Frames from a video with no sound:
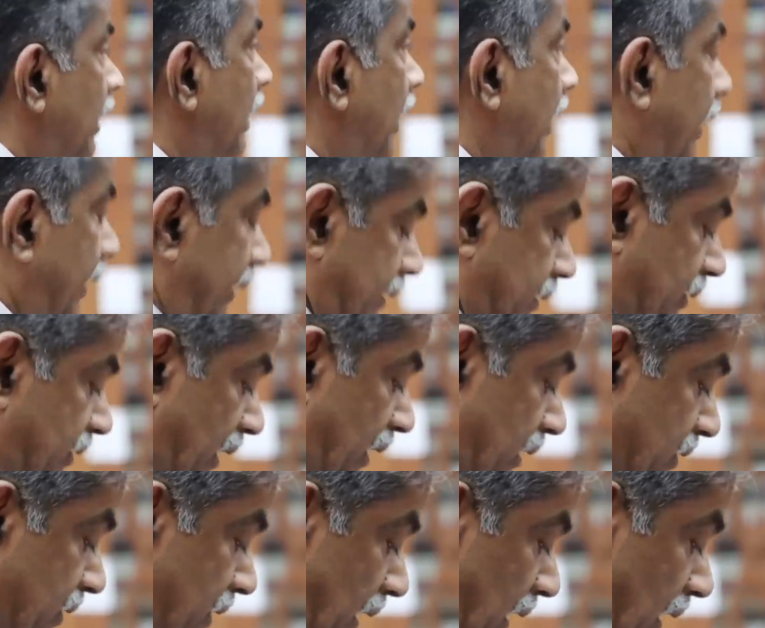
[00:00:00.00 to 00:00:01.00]
Registrar
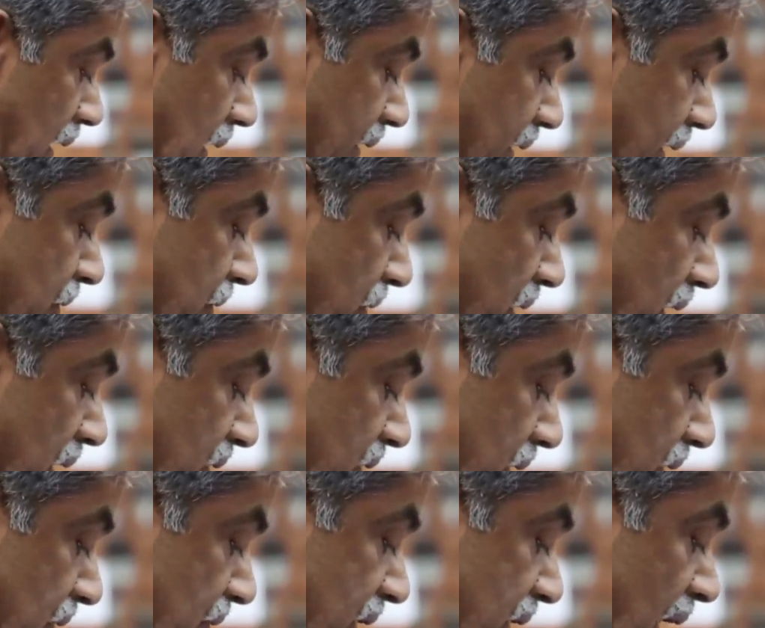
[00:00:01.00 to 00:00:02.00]
General, Registrars
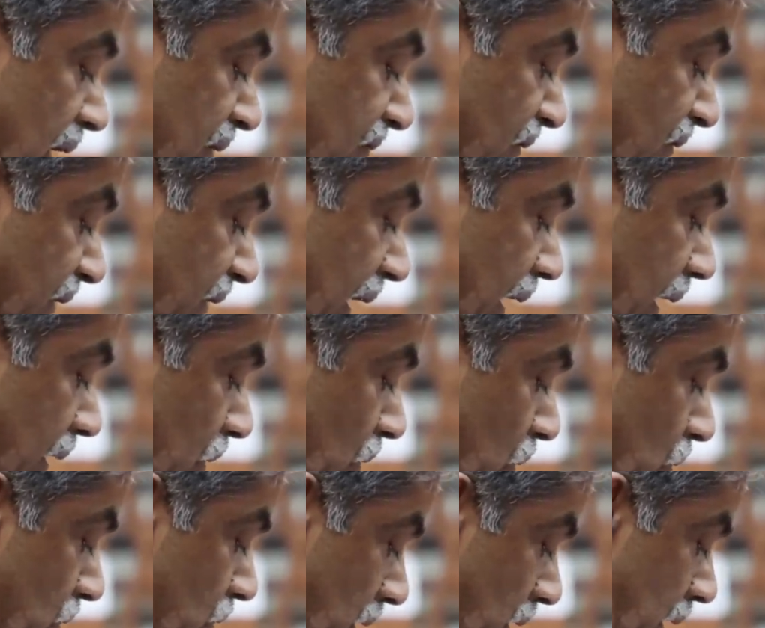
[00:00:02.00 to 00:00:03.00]
and Staff of the High
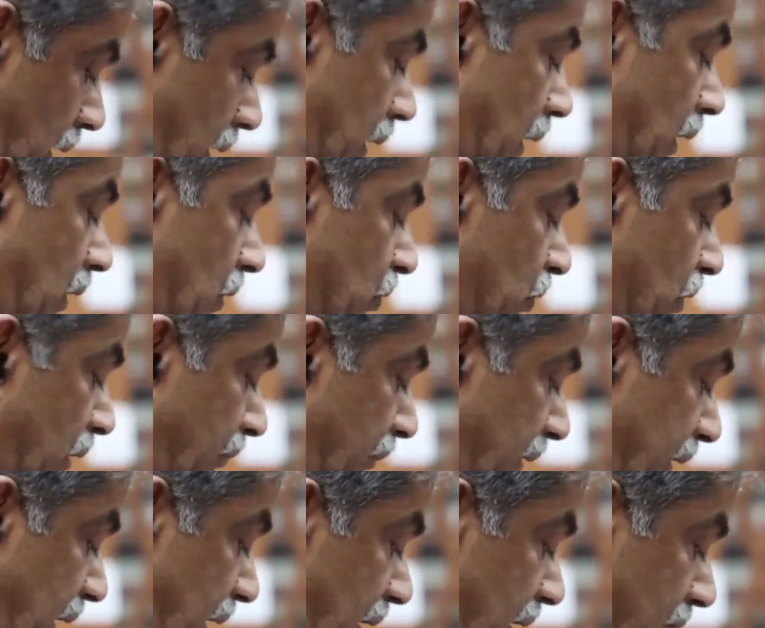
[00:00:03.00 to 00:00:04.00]
Court,
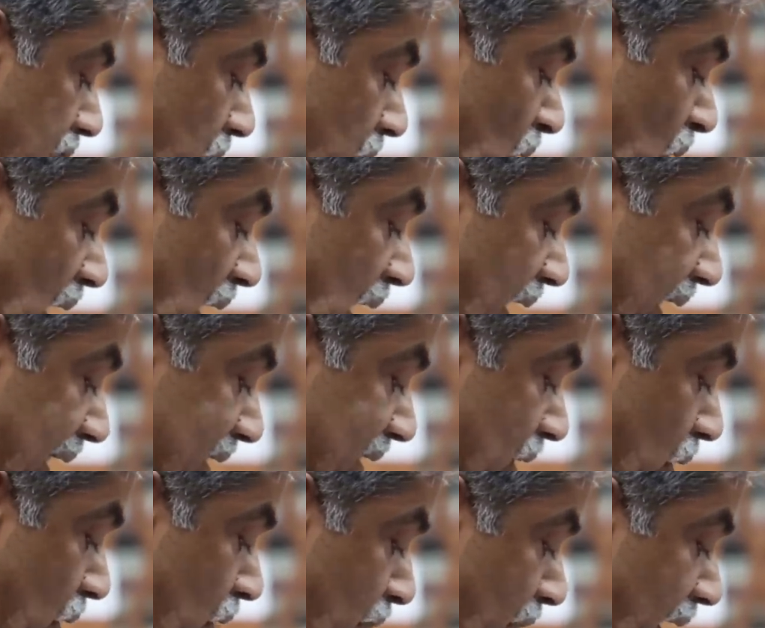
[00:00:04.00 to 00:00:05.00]
Srimadi Bhula
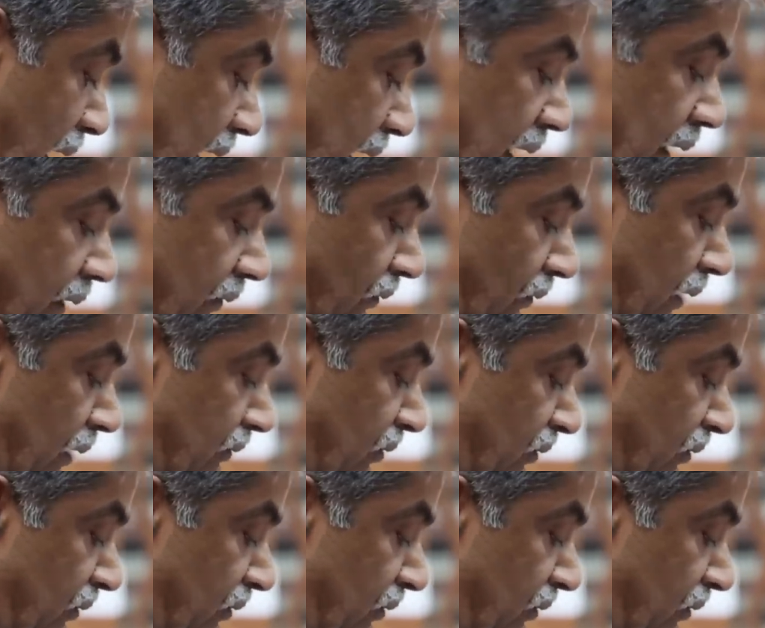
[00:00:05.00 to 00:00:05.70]
Rajakumari, wife of